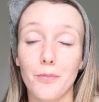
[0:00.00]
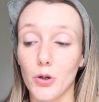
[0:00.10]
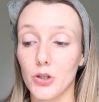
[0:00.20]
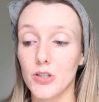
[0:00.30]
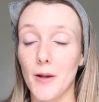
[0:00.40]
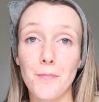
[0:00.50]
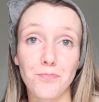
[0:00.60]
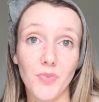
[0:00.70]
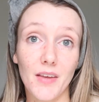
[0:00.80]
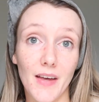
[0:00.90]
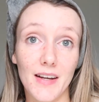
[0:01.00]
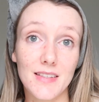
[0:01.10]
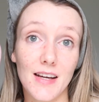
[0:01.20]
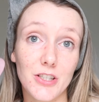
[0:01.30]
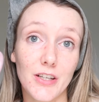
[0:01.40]
But that is
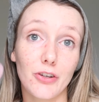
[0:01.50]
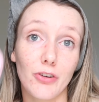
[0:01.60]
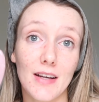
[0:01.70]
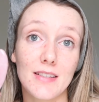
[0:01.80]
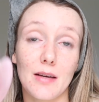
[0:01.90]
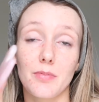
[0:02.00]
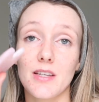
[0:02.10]
actually a great tip.